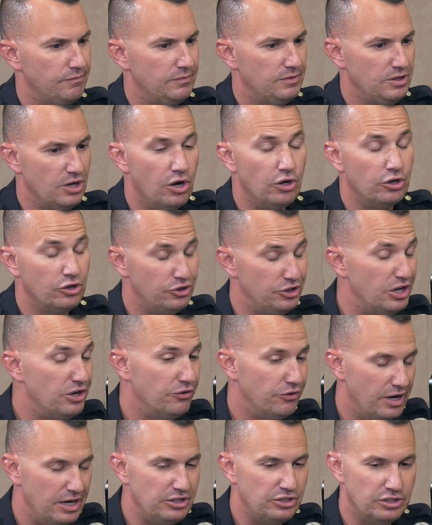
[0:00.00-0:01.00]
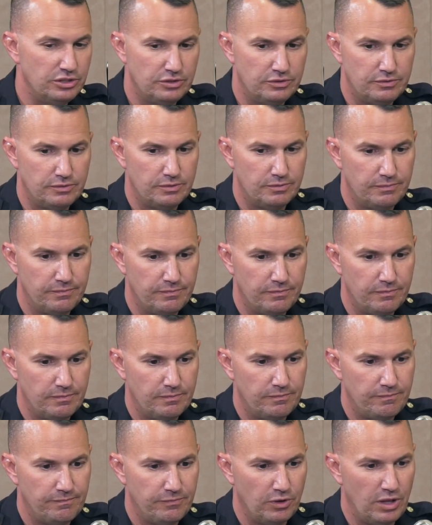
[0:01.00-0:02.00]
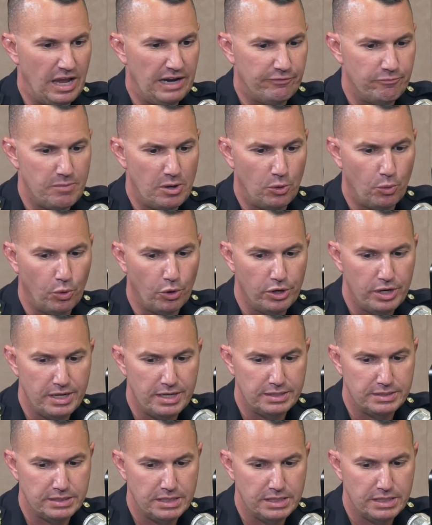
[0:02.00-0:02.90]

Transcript: younger generations, for lack of a better word,